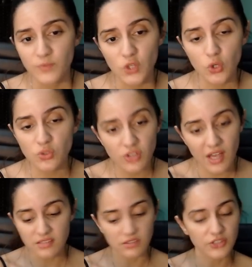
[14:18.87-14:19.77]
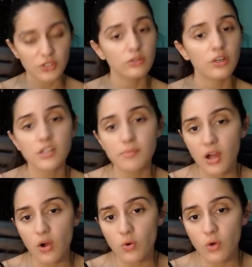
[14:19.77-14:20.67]
still has a lot to learn
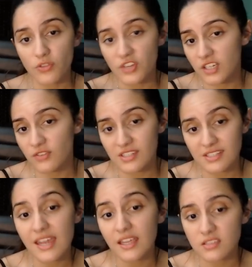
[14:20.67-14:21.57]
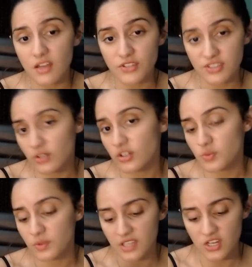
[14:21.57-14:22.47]
about the give and takes of a serious
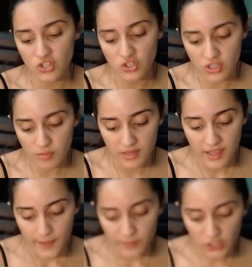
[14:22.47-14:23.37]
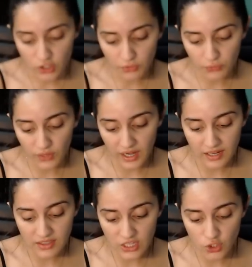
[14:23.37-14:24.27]
relationship, and you're
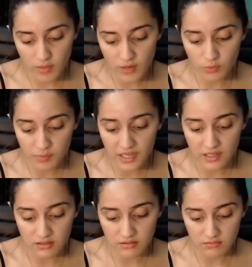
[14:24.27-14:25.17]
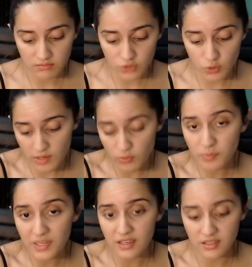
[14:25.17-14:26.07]
afraid that you may repeat
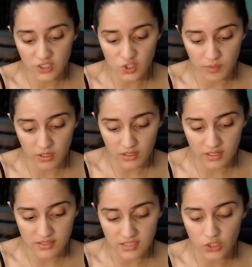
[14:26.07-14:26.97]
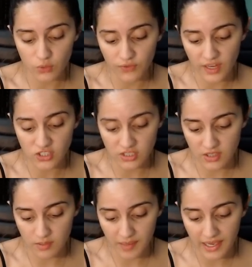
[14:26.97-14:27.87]
an experience that you faced in
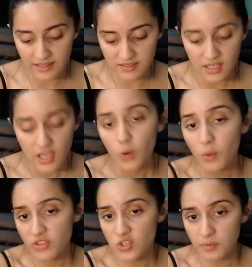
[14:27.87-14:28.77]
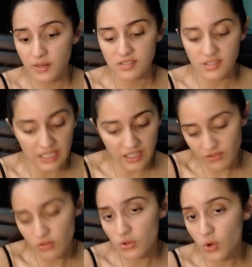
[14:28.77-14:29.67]
the past with this person, that
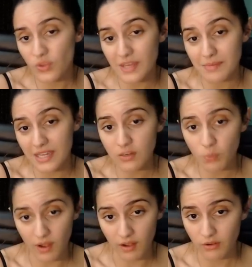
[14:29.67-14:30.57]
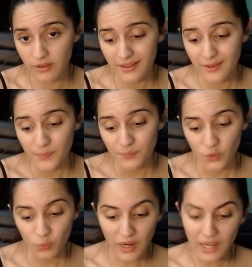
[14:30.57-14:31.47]
even though they mean well,
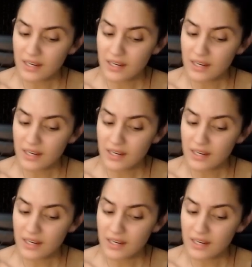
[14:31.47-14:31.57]
right,